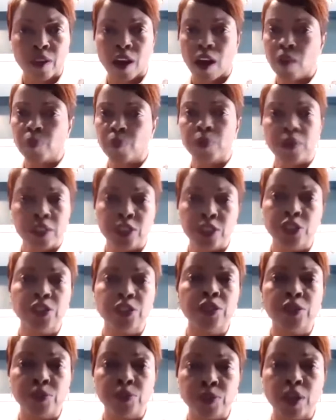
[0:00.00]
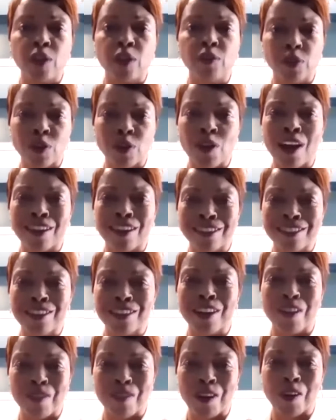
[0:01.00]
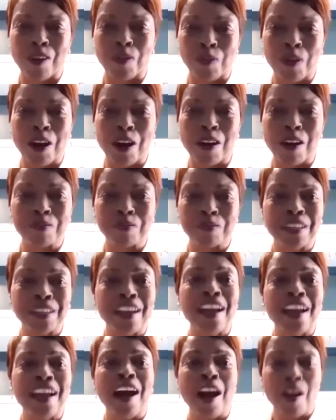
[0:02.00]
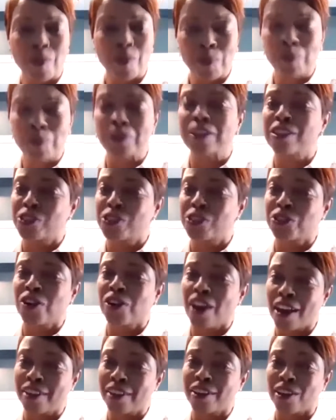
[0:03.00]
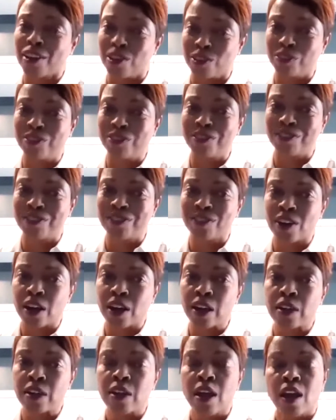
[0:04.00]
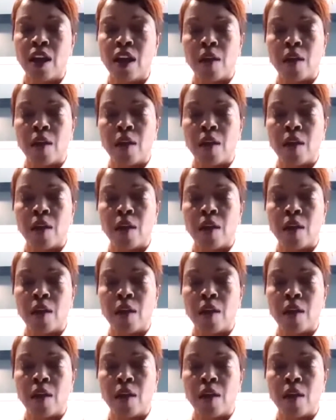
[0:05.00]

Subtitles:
I'm pretty sure you don't know how to solve all the problems. I'm pretty sure I don't, right?